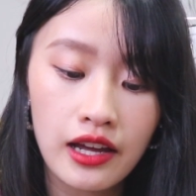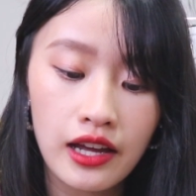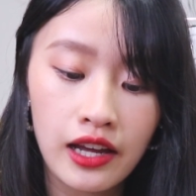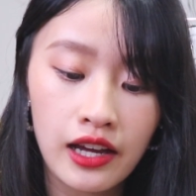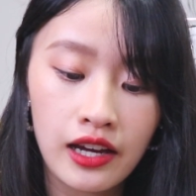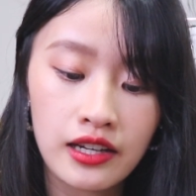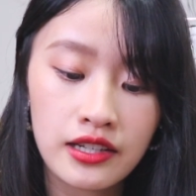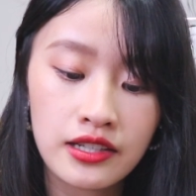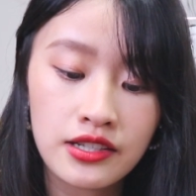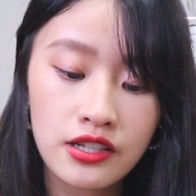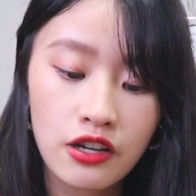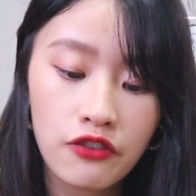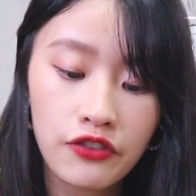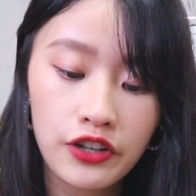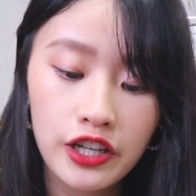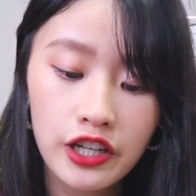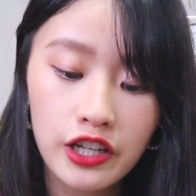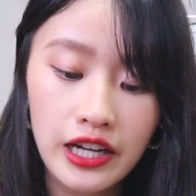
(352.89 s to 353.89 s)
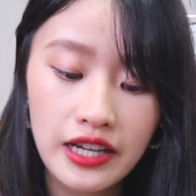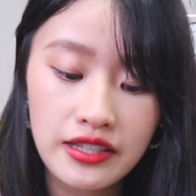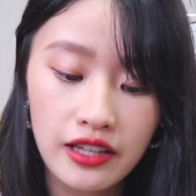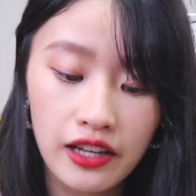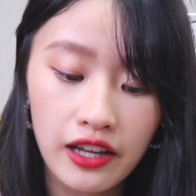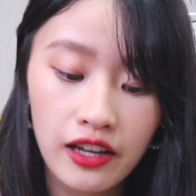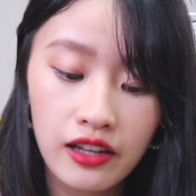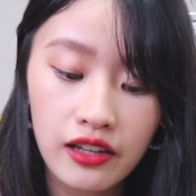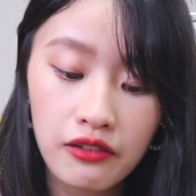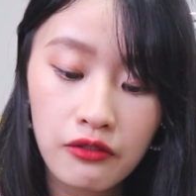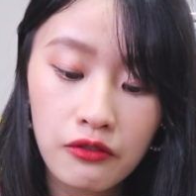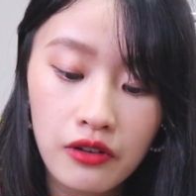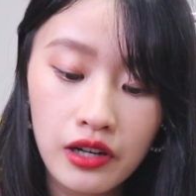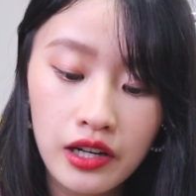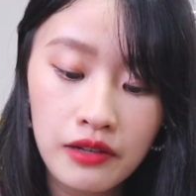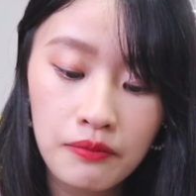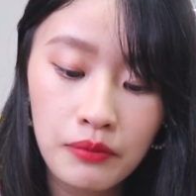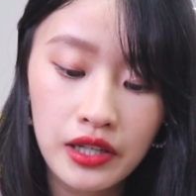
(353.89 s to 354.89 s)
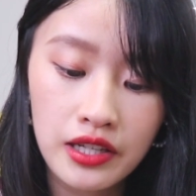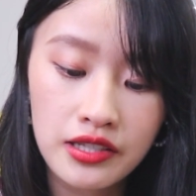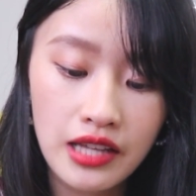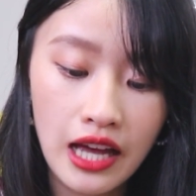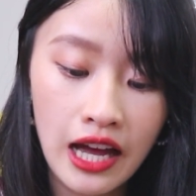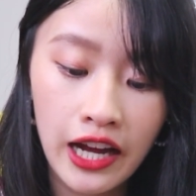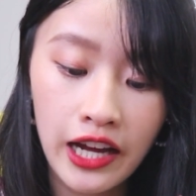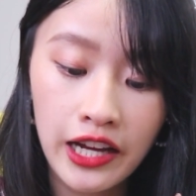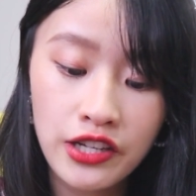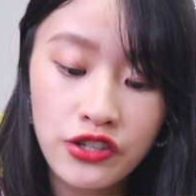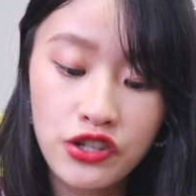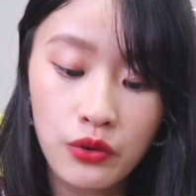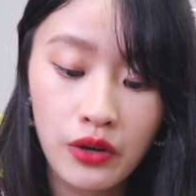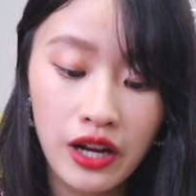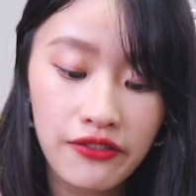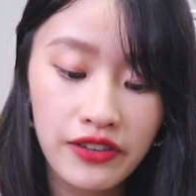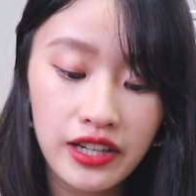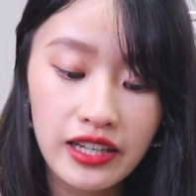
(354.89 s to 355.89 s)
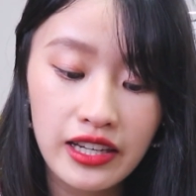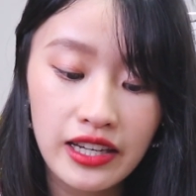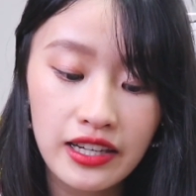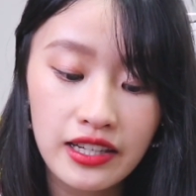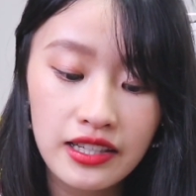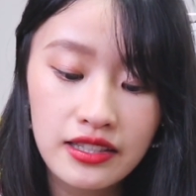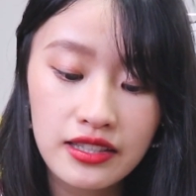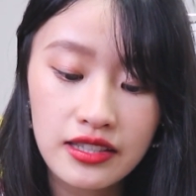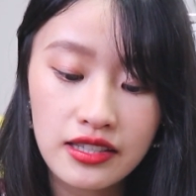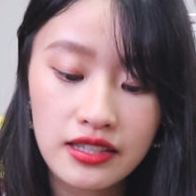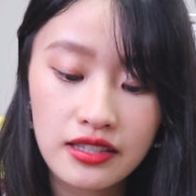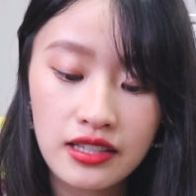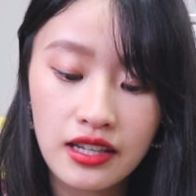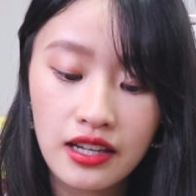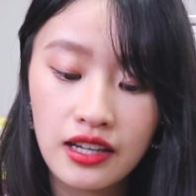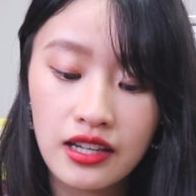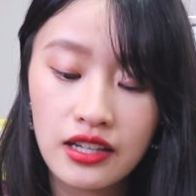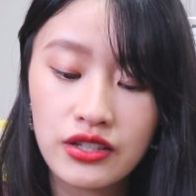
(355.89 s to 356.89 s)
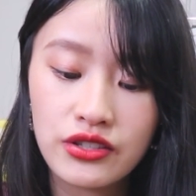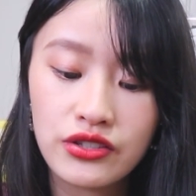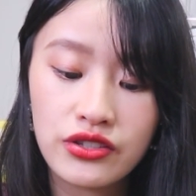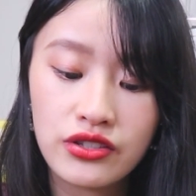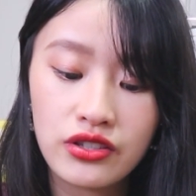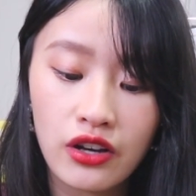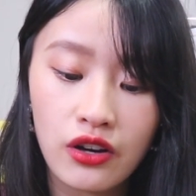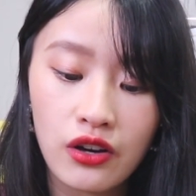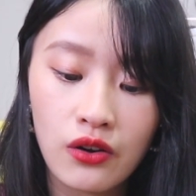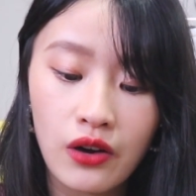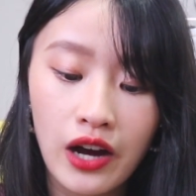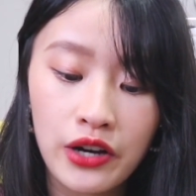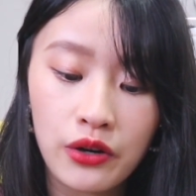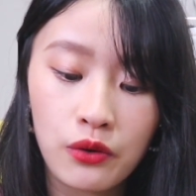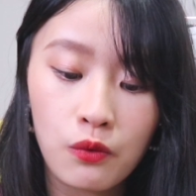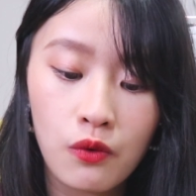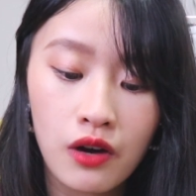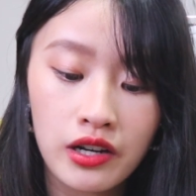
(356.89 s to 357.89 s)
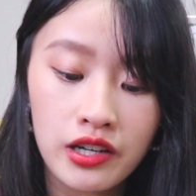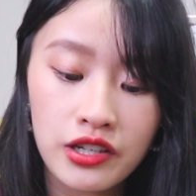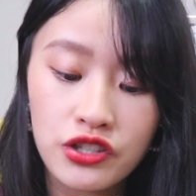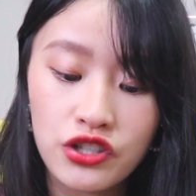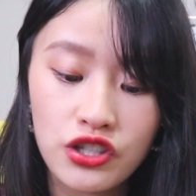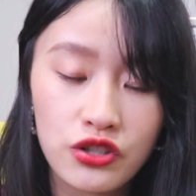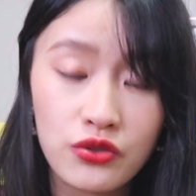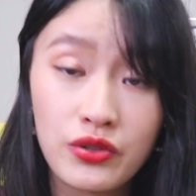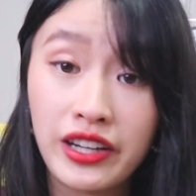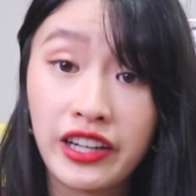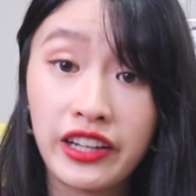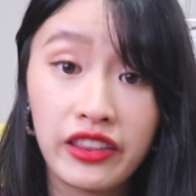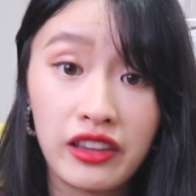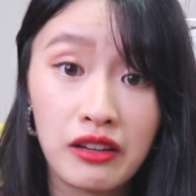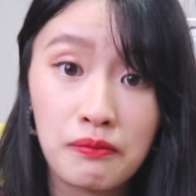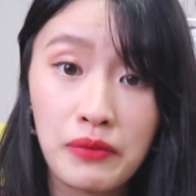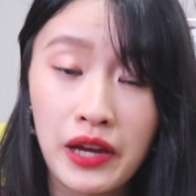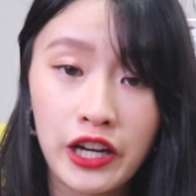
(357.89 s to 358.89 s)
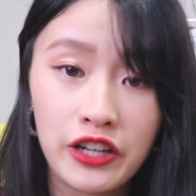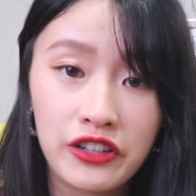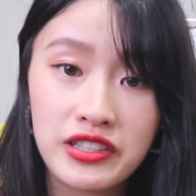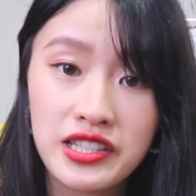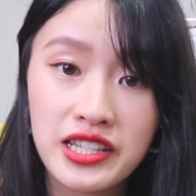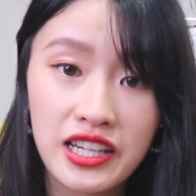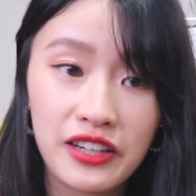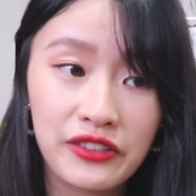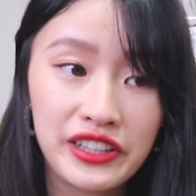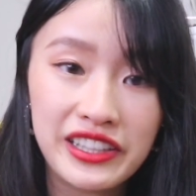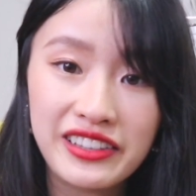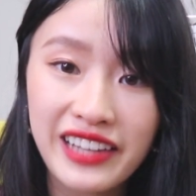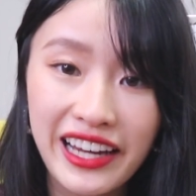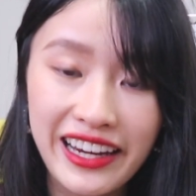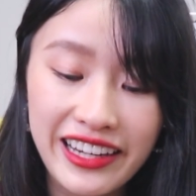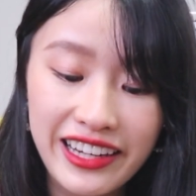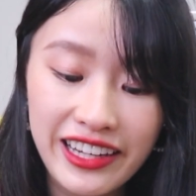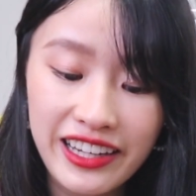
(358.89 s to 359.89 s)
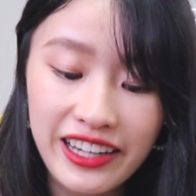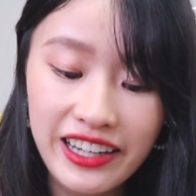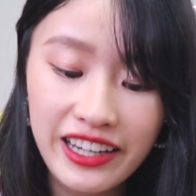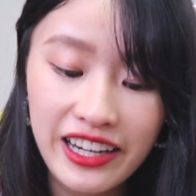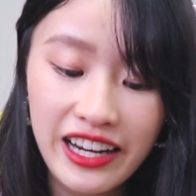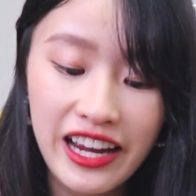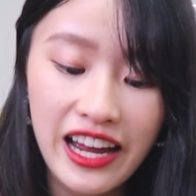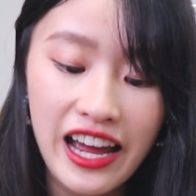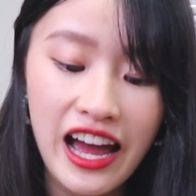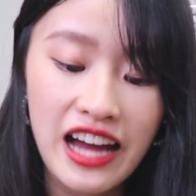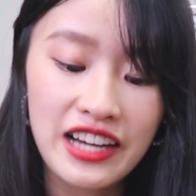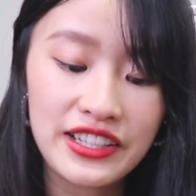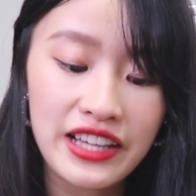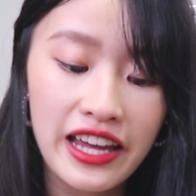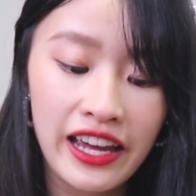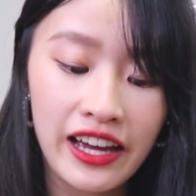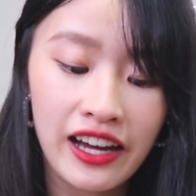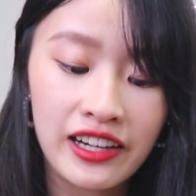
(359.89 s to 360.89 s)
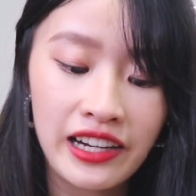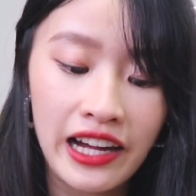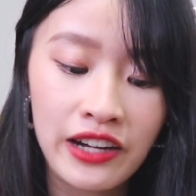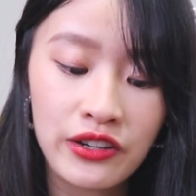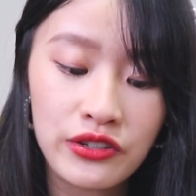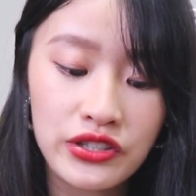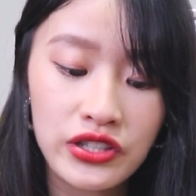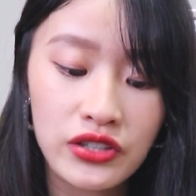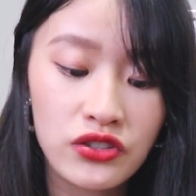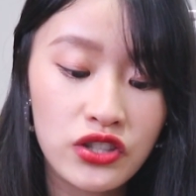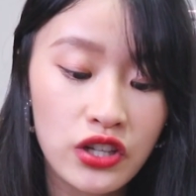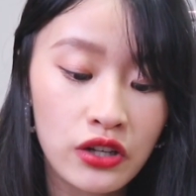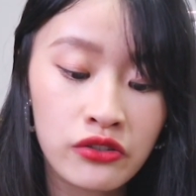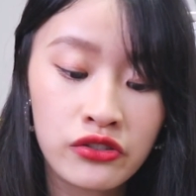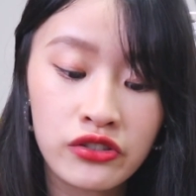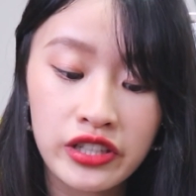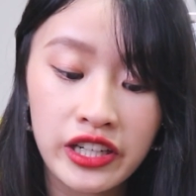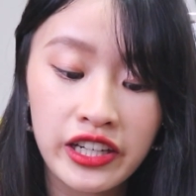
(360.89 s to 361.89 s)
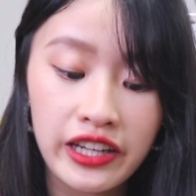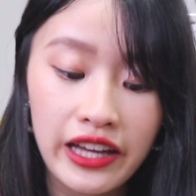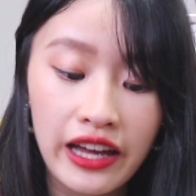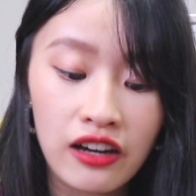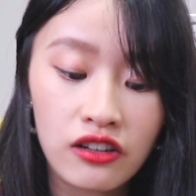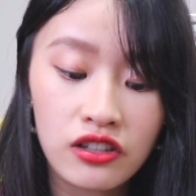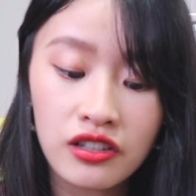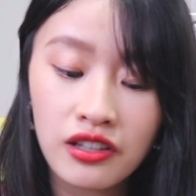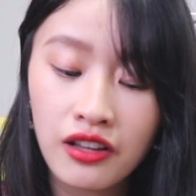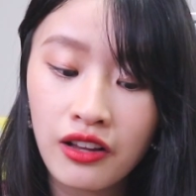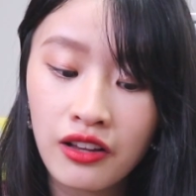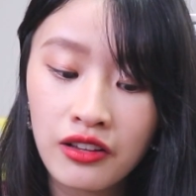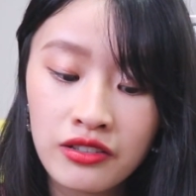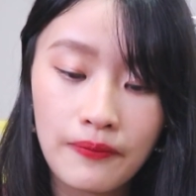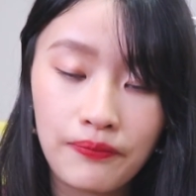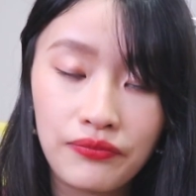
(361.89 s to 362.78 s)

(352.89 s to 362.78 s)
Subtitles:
And over here has a hidden one because I don't have any kids. So I don't want to do anything parenting related. And I also don't drink alcohol.